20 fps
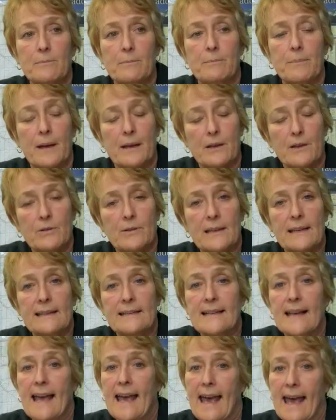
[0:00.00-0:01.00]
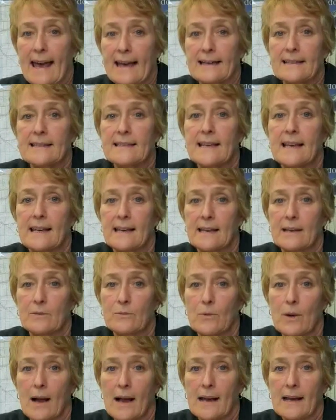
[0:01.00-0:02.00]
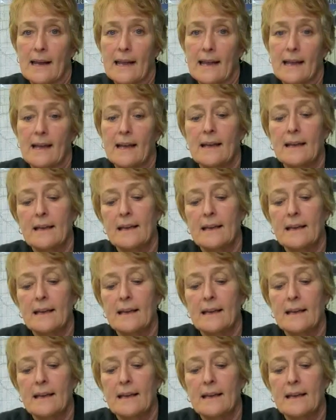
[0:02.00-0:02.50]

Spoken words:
but you need to ask in writing.